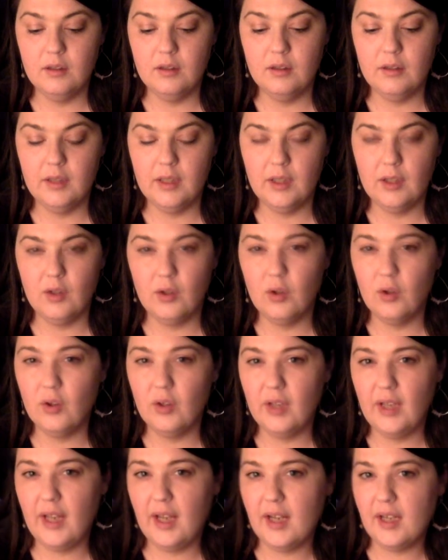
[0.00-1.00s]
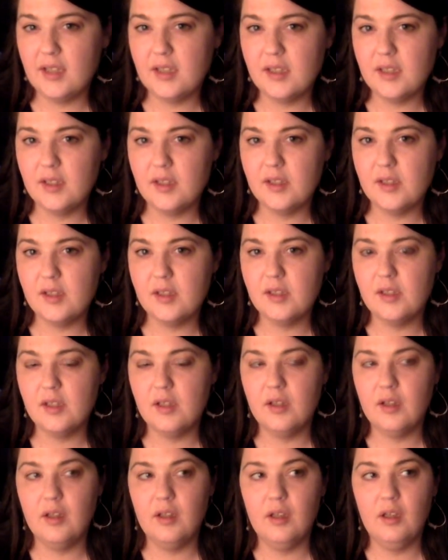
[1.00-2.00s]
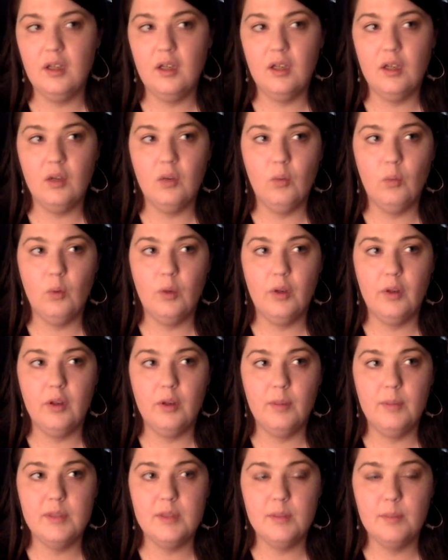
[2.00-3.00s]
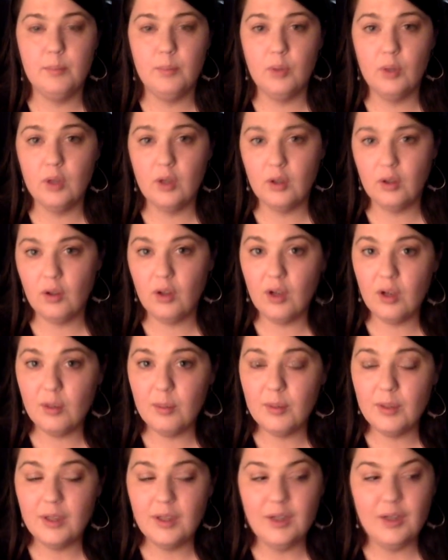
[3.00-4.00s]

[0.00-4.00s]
like an early access thing. One of them is a book club.